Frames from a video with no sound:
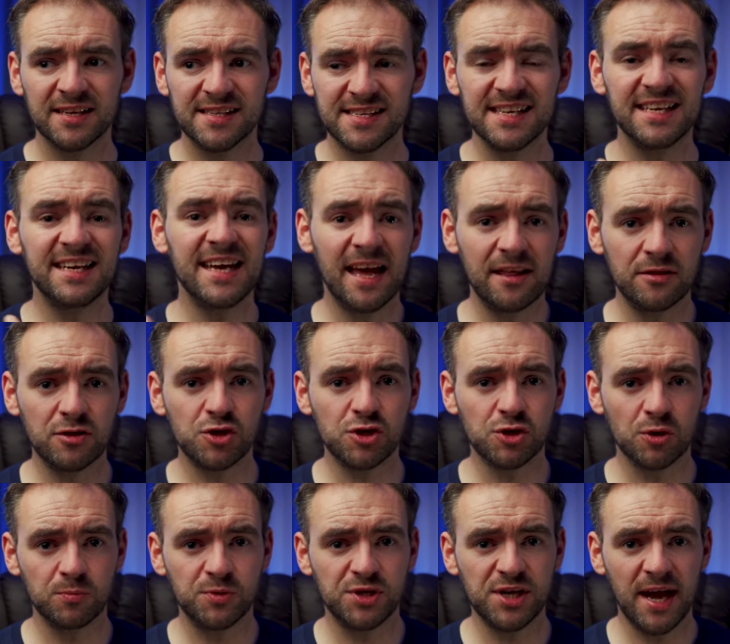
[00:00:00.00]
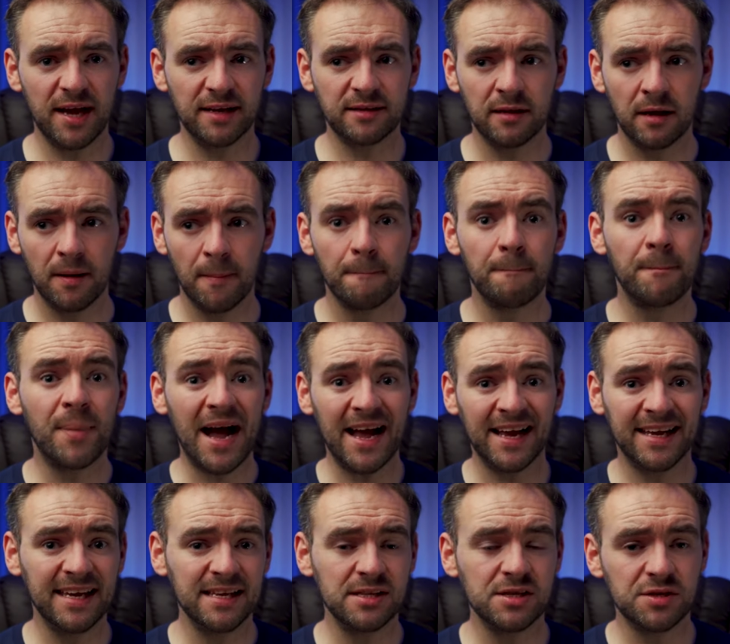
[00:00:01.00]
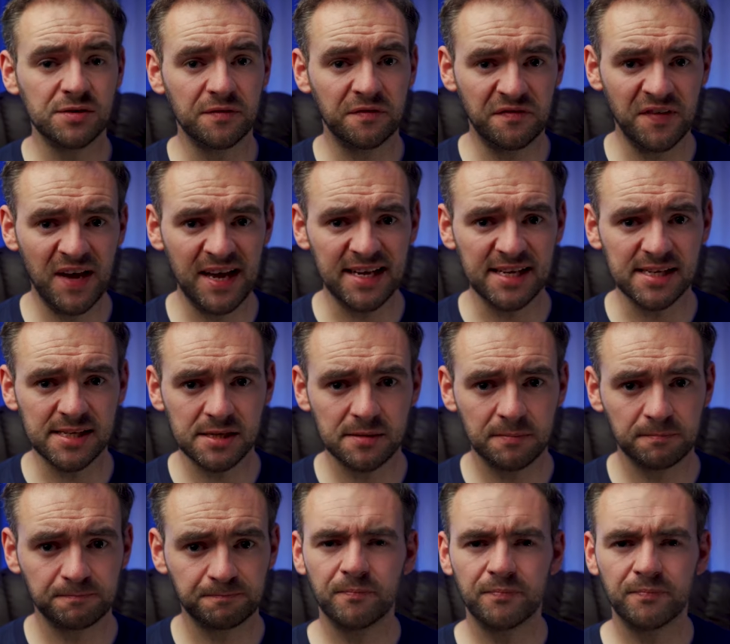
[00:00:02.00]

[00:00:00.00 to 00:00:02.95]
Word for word: to get the subject back into phase.